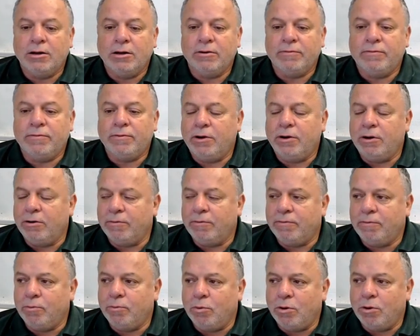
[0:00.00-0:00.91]
of
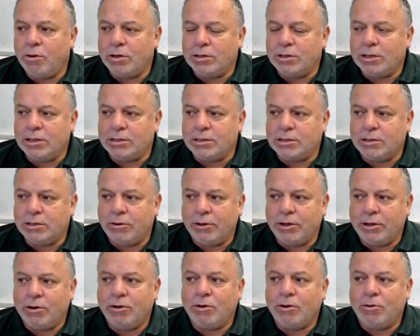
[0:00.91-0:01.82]
what is
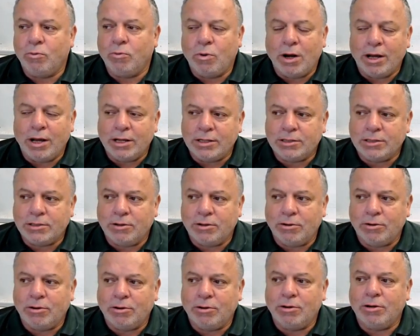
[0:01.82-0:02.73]
going on, why it's
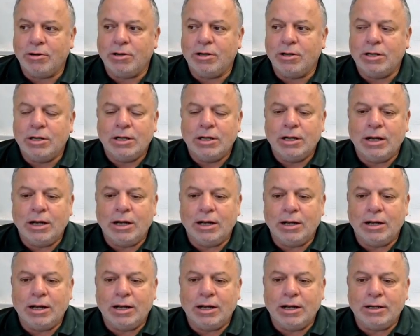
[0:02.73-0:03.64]
gone on,
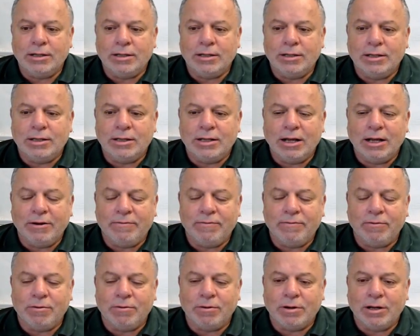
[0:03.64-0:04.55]
and
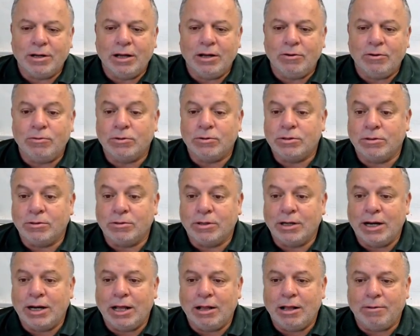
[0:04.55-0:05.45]
therefore
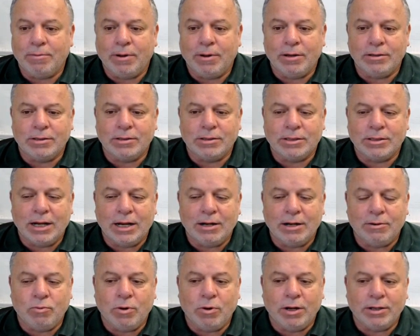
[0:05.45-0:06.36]
also can help
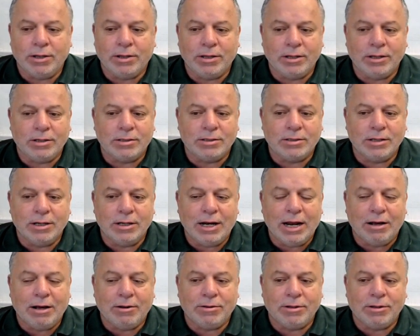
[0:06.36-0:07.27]
understand why things
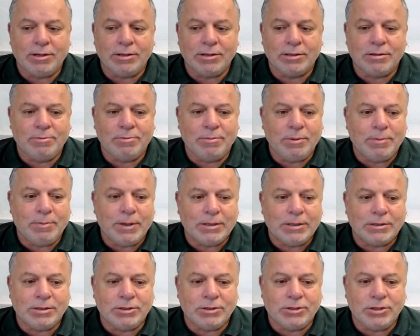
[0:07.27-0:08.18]
and how things can be
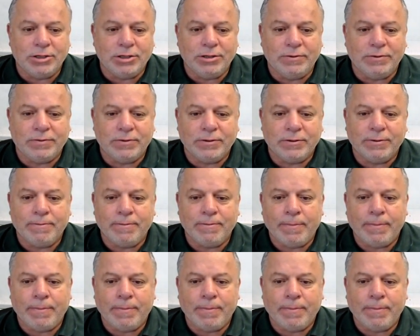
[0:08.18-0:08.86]
best achieved.